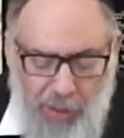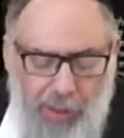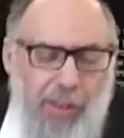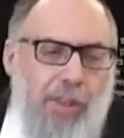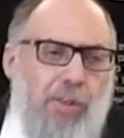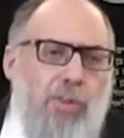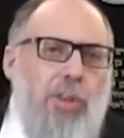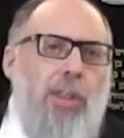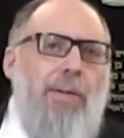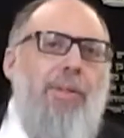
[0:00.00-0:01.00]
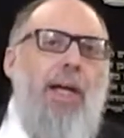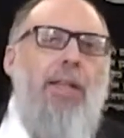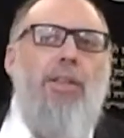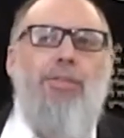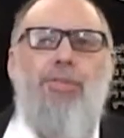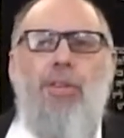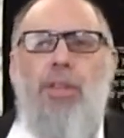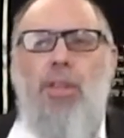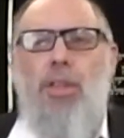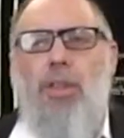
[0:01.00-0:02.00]
in Kedushin Lamed Aleph.
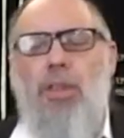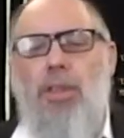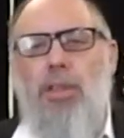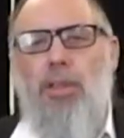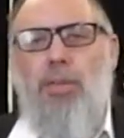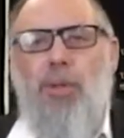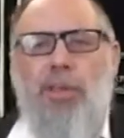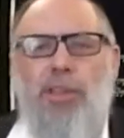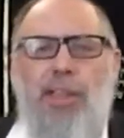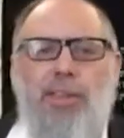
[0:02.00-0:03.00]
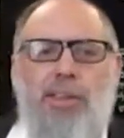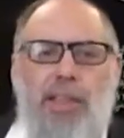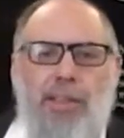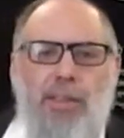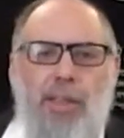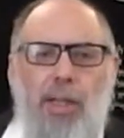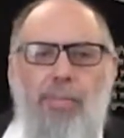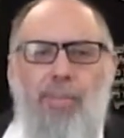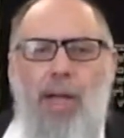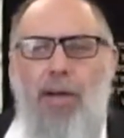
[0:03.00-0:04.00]
The Gemara says that
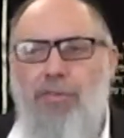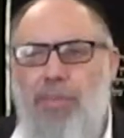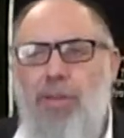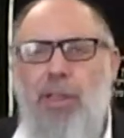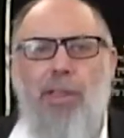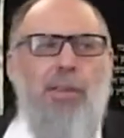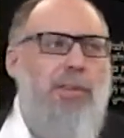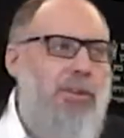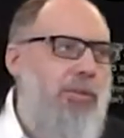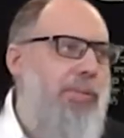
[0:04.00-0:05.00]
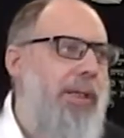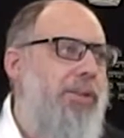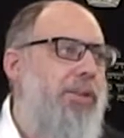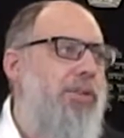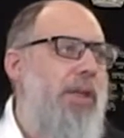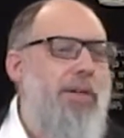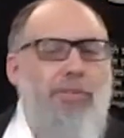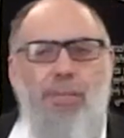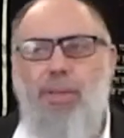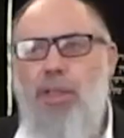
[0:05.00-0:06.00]
Avimi, just to remind you,
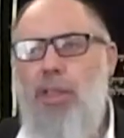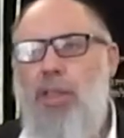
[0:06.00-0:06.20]
Avimi